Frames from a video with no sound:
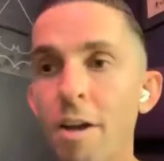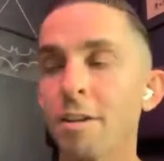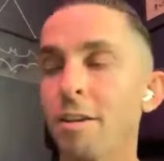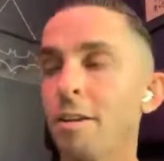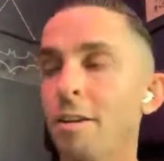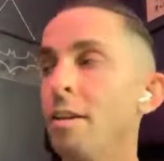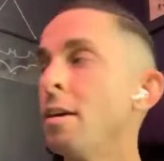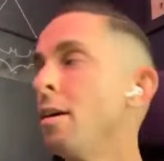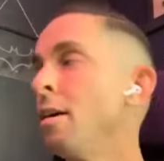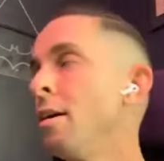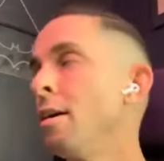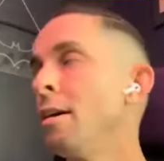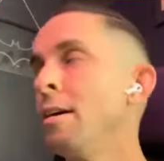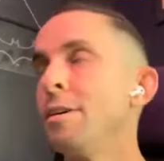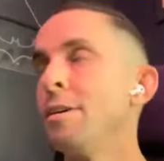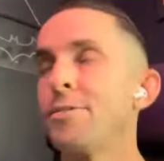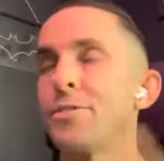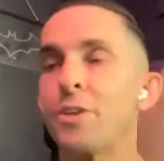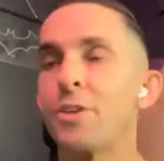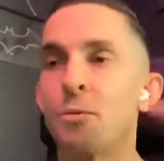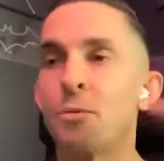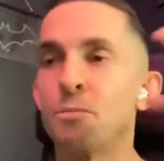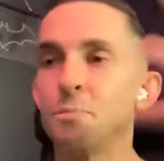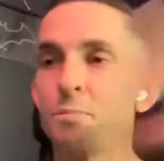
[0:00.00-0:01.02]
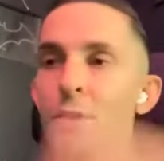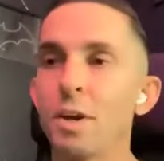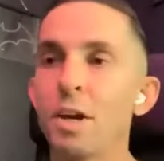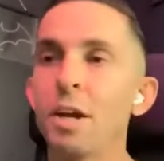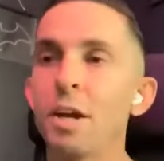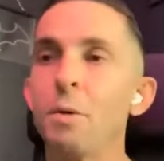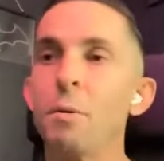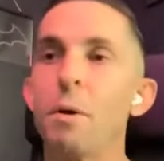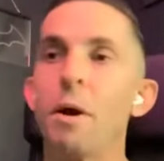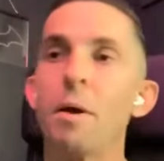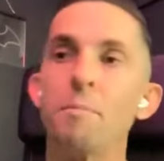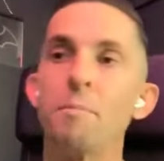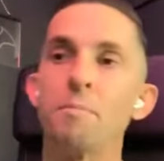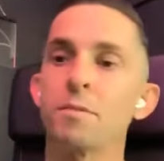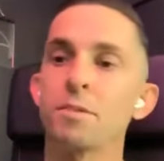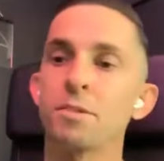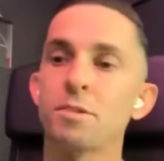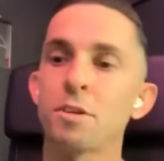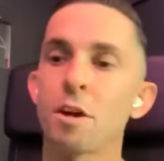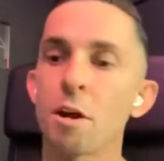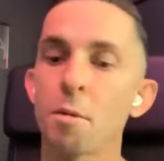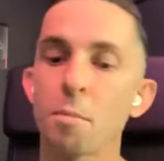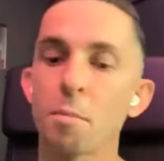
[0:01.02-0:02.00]
And so anyway,
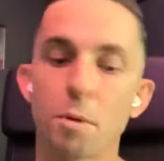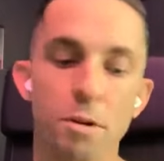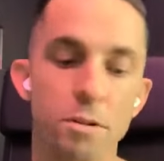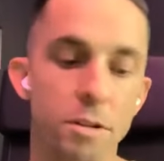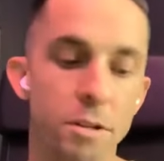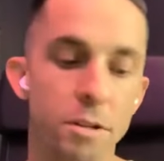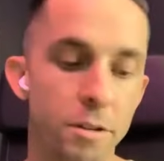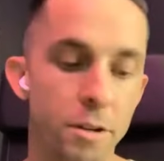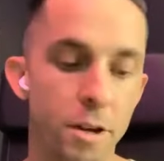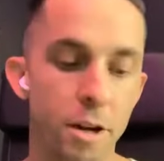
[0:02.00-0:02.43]
sorry, Brooklyn,